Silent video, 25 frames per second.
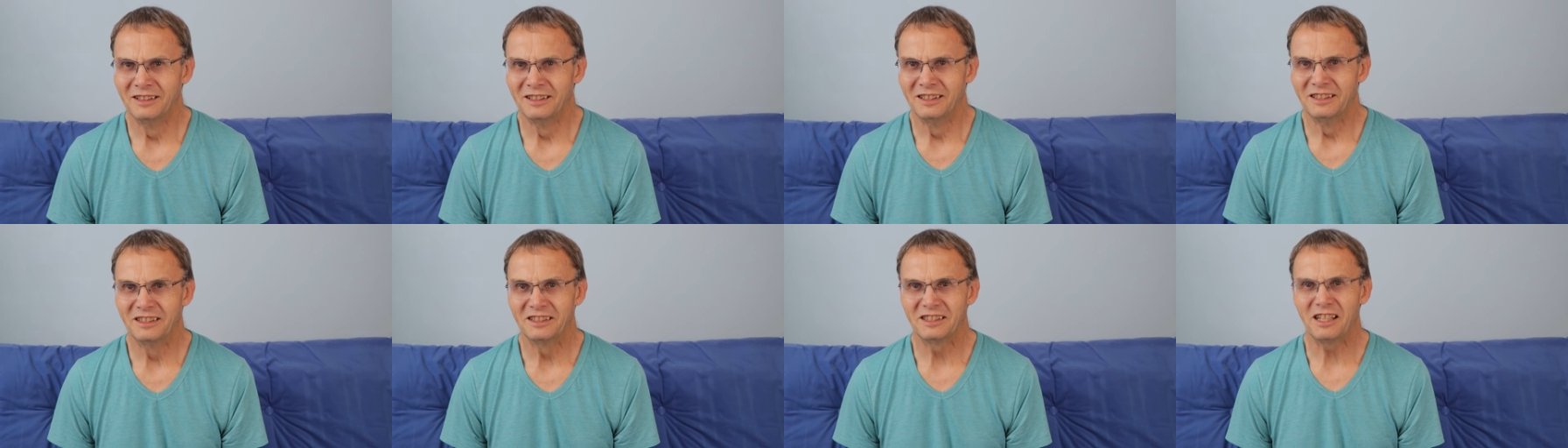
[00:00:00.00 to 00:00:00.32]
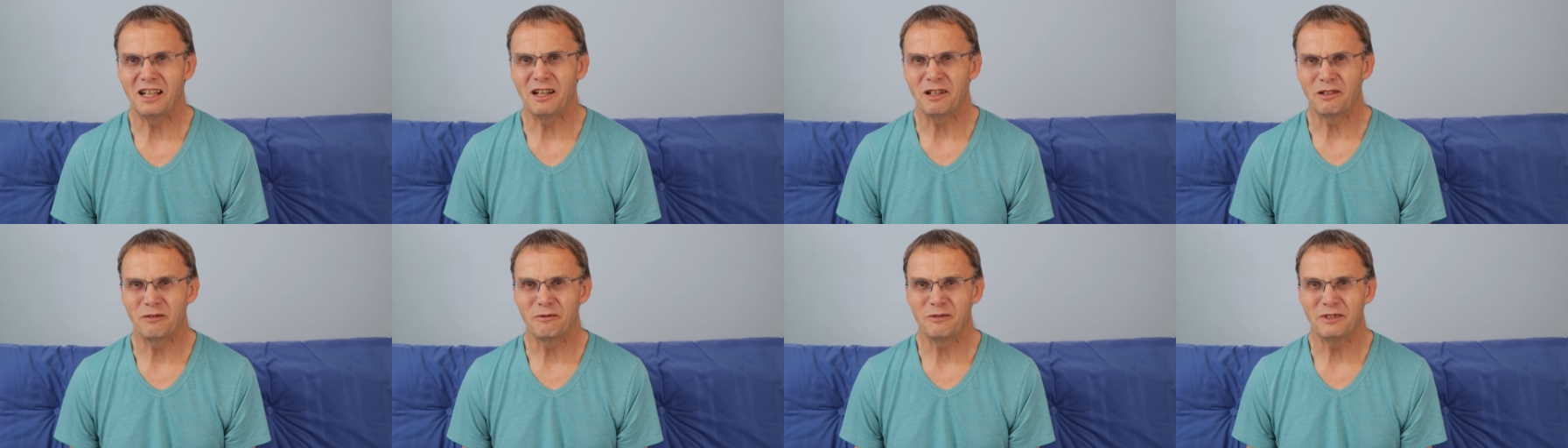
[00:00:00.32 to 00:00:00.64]
It's
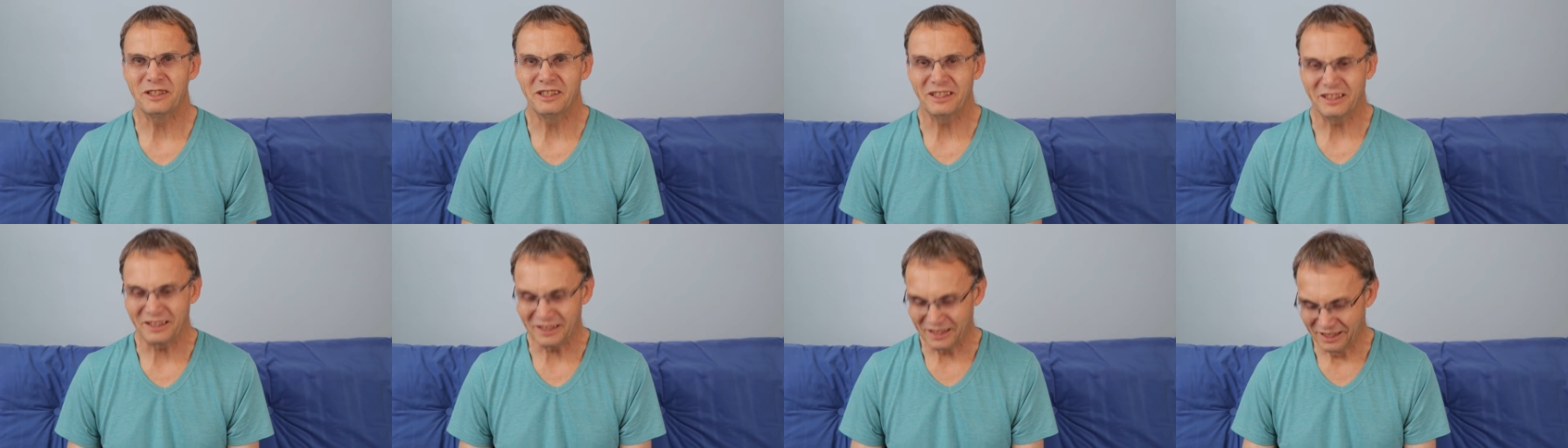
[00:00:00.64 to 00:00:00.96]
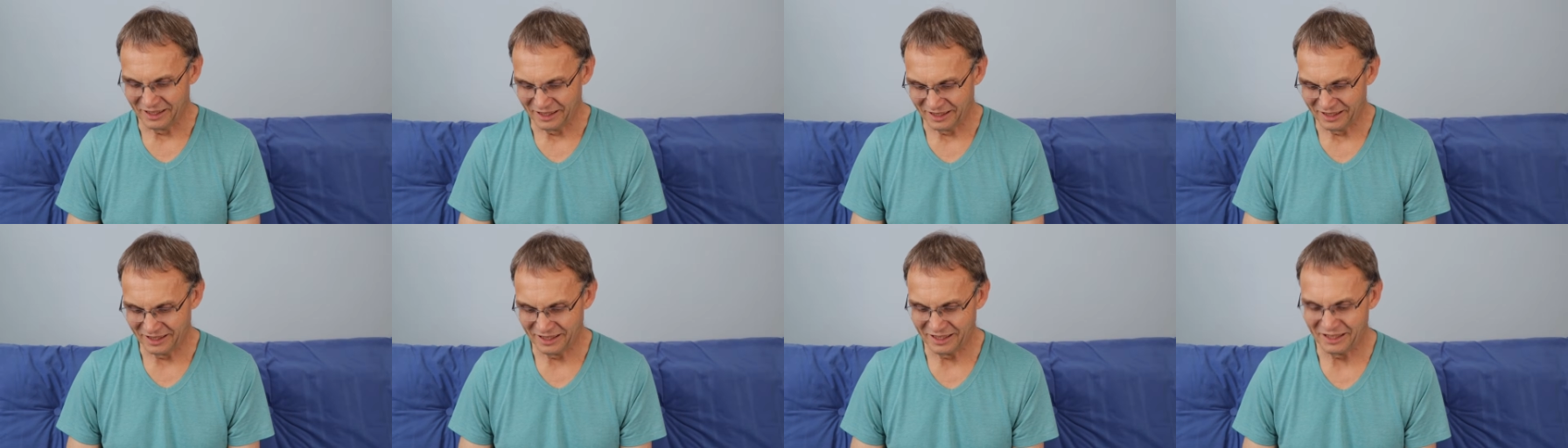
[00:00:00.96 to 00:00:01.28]
hard work.
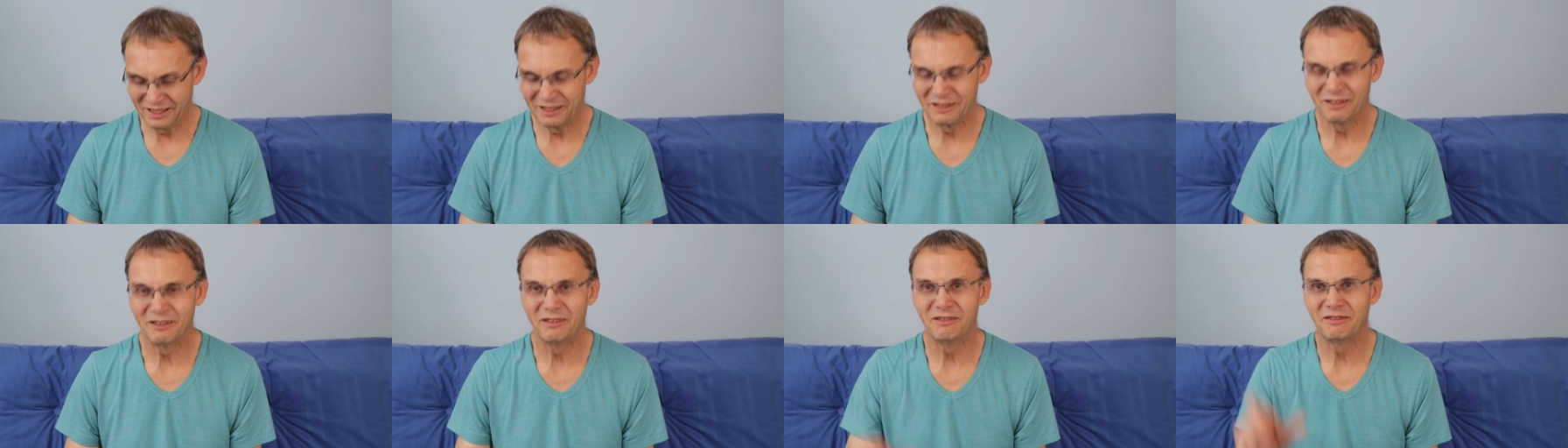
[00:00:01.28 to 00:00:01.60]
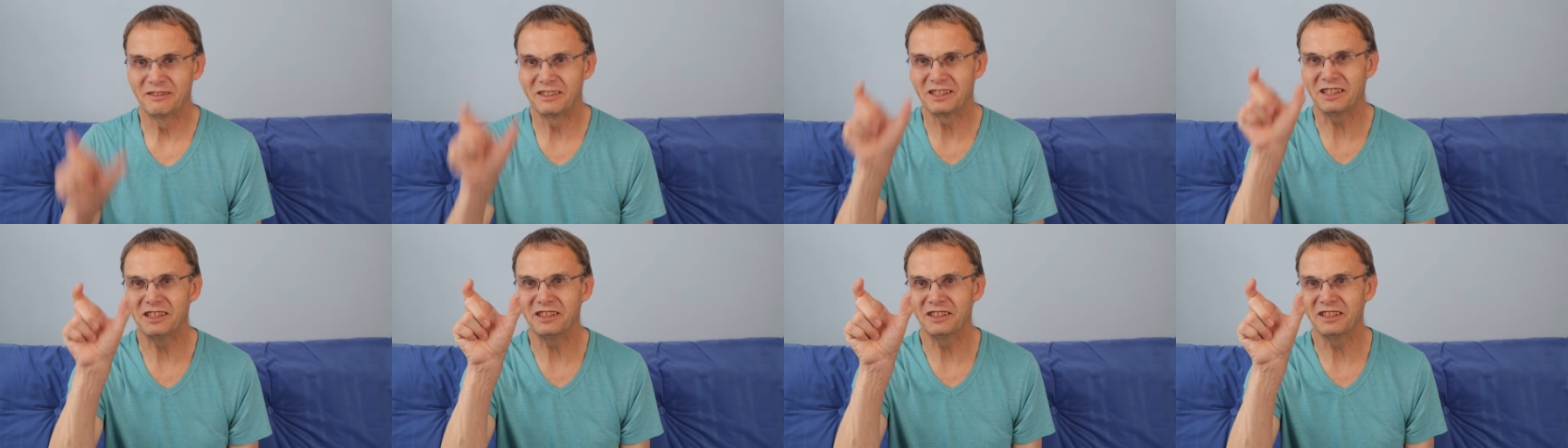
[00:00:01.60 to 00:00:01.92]

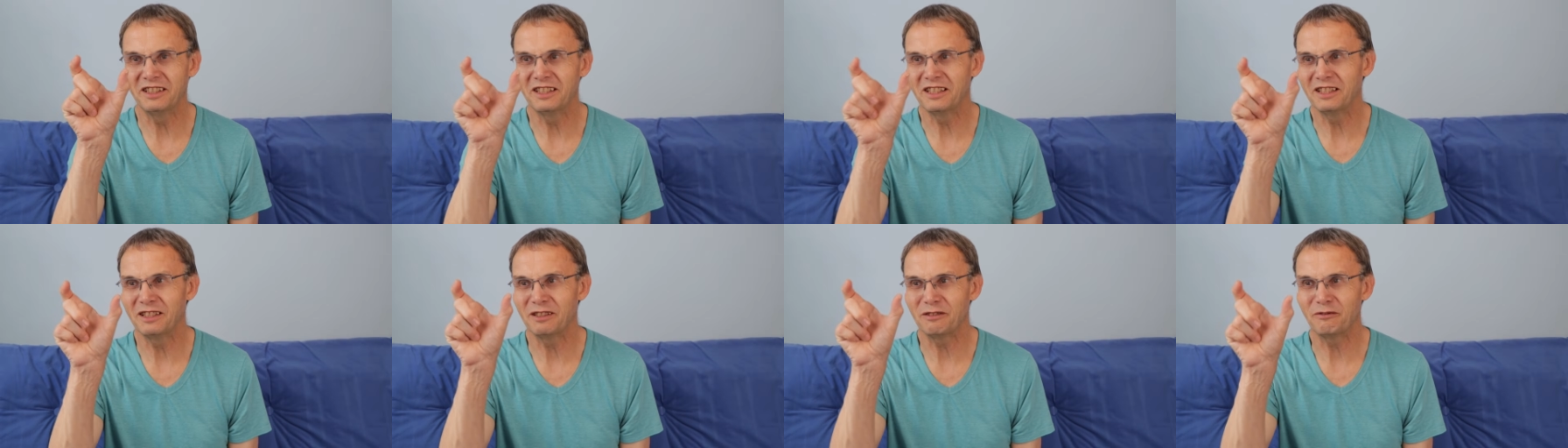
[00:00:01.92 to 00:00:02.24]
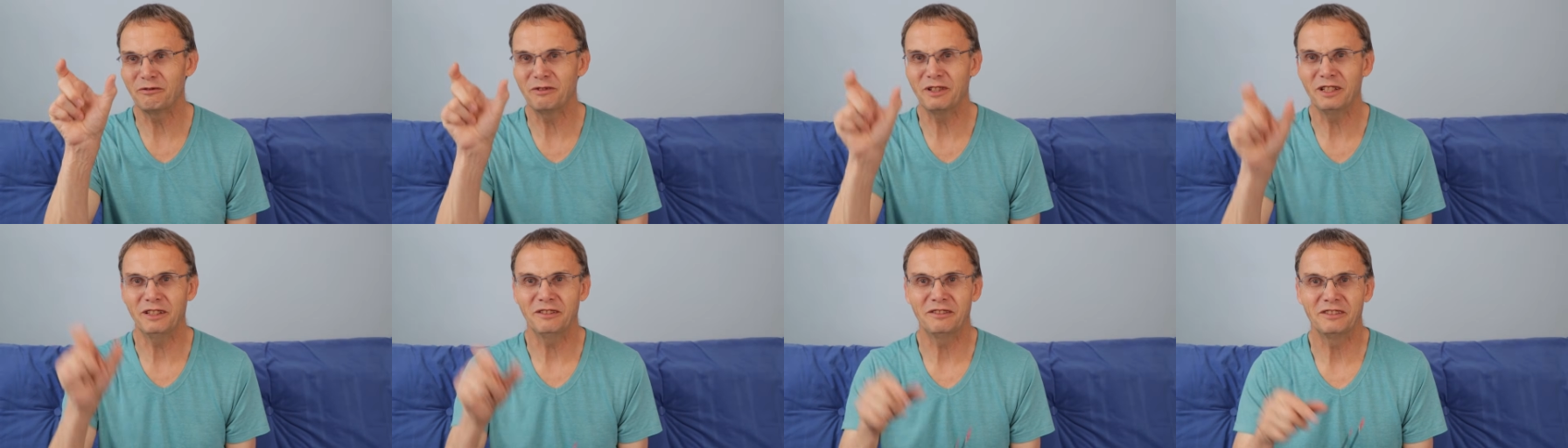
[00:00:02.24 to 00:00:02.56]
Tiny little
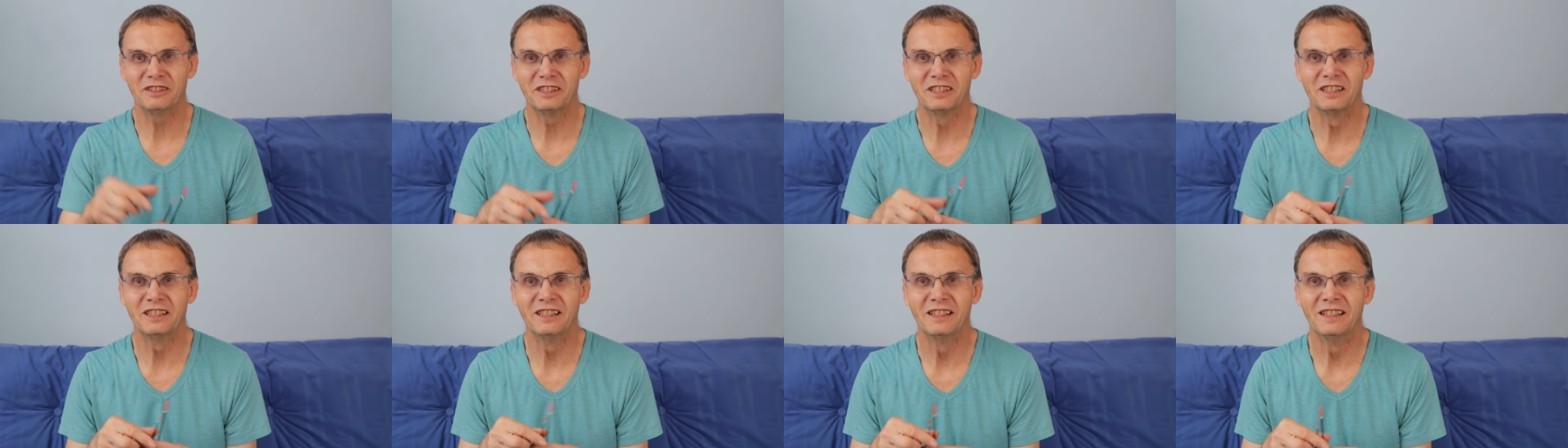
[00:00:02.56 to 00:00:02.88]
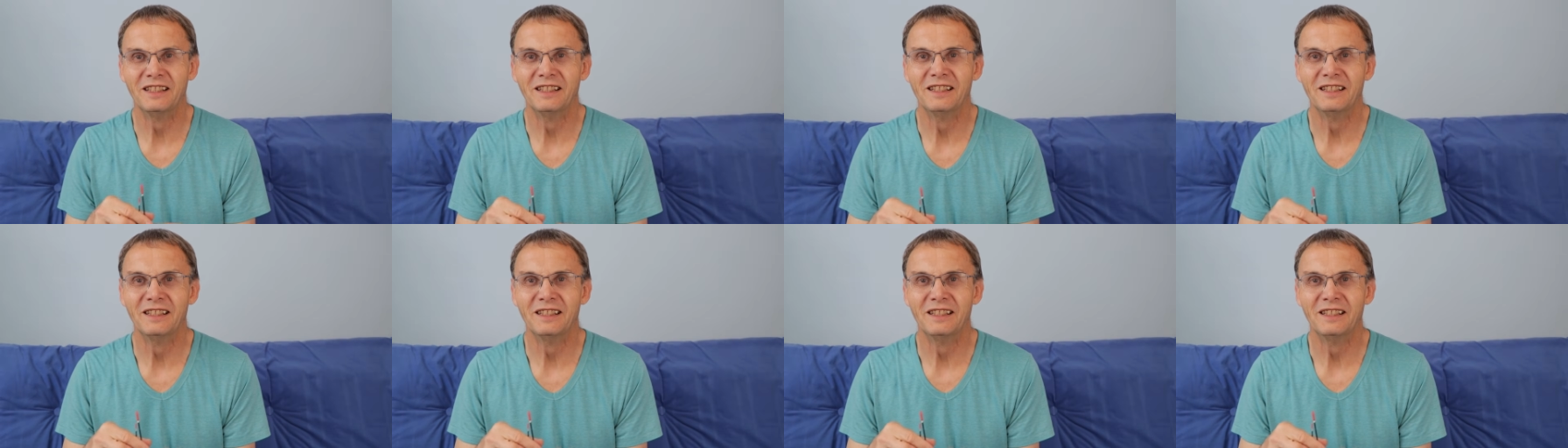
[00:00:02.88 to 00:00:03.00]
roach.